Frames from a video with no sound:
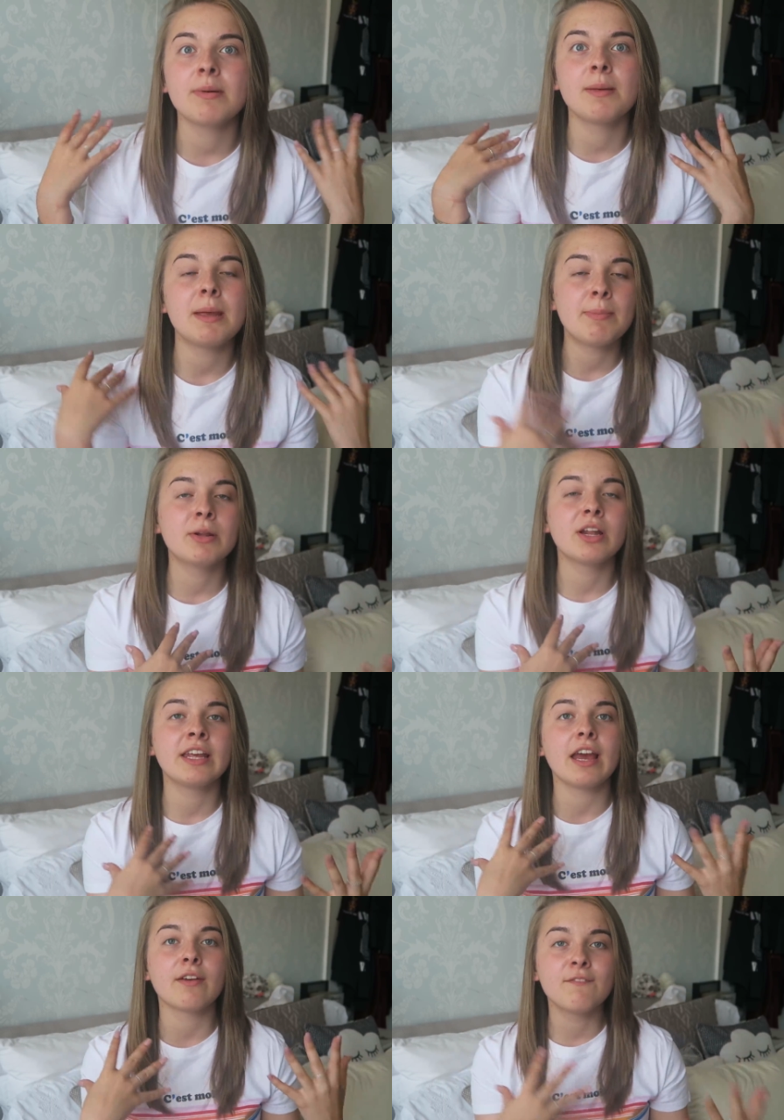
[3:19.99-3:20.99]
but then people are going
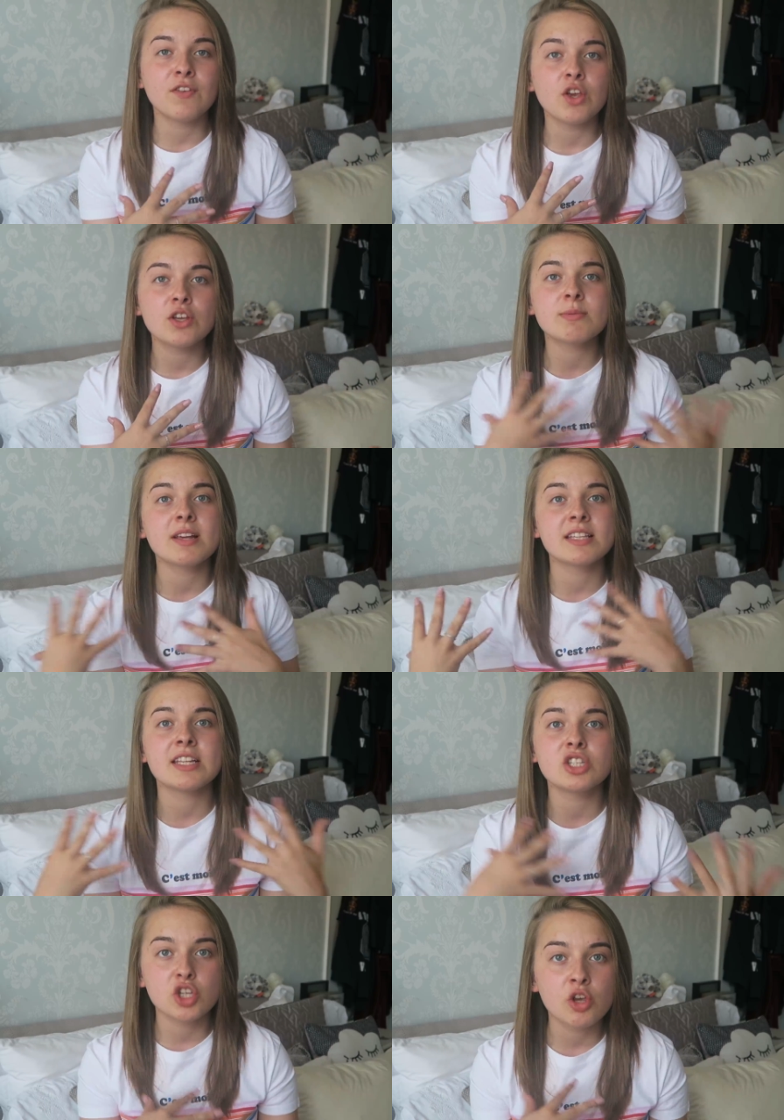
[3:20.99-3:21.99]
to get confused because
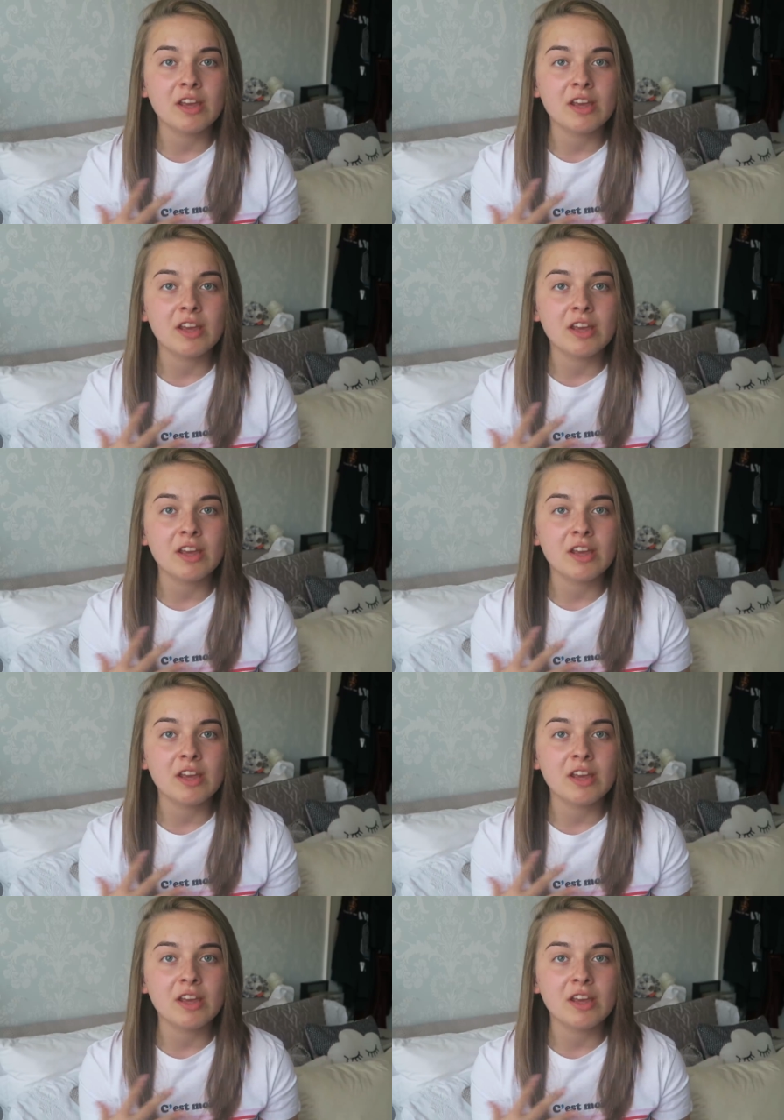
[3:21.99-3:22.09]
there's two